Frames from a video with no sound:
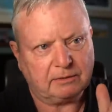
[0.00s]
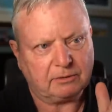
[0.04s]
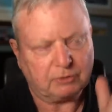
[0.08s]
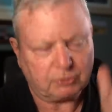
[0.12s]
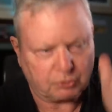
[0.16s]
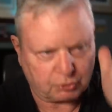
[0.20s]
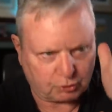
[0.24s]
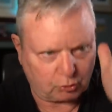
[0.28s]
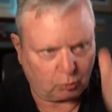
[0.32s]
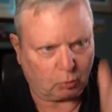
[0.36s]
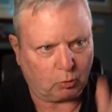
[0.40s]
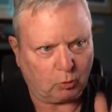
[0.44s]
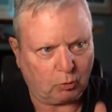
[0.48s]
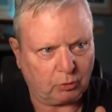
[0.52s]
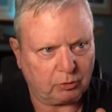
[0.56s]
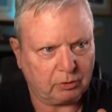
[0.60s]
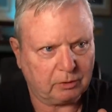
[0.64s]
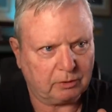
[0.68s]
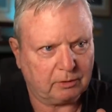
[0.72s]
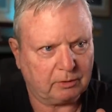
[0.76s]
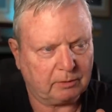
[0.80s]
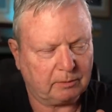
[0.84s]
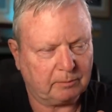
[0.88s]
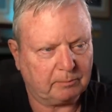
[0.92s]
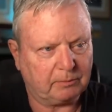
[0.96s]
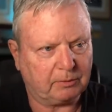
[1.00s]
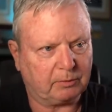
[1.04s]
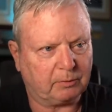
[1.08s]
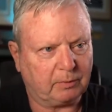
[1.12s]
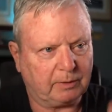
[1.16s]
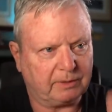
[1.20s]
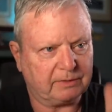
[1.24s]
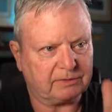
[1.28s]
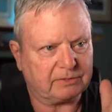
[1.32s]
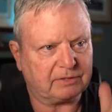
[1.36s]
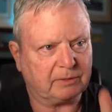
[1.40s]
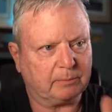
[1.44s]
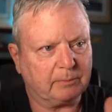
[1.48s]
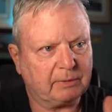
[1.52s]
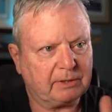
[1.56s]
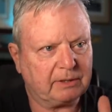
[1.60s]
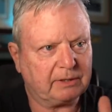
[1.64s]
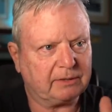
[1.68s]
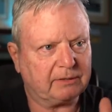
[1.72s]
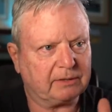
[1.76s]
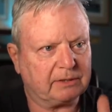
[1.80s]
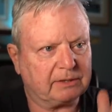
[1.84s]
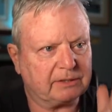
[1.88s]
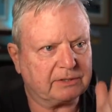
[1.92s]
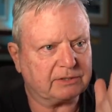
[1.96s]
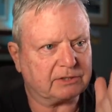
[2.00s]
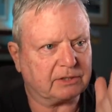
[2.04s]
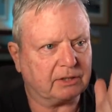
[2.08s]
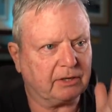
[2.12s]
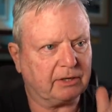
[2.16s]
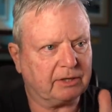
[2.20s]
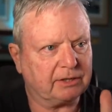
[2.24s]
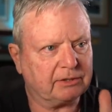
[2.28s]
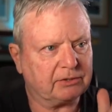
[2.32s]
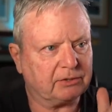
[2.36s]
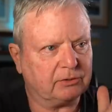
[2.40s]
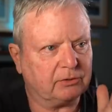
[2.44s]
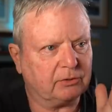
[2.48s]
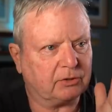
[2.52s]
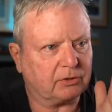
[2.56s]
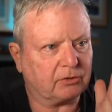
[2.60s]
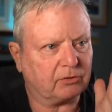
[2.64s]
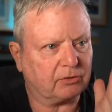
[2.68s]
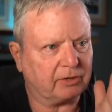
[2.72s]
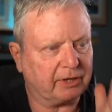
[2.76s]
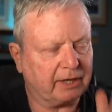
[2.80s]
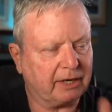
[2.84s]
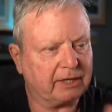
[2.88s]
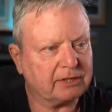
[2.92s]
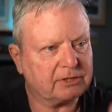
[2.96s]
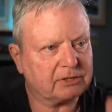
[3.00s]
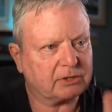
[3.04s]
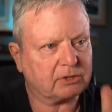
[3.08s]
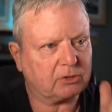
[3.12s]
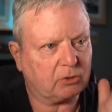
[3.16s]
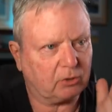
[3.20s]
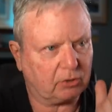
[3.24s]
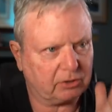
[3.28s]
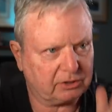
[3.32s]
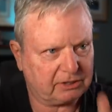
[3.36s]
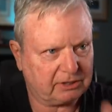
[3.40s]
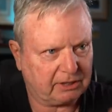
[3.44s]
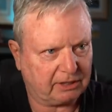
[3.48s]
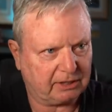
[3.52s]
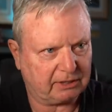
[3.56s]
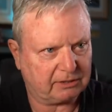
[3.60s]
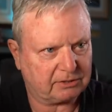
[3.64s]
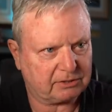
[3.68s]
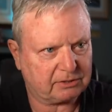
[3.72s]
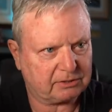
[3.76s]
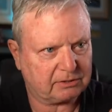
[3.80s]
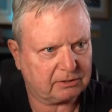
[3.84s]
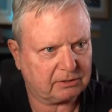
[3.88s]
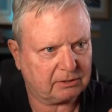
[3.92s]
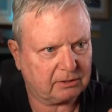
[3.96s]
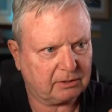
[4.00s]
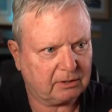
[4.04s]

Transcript: drawn between somebody that is going to create content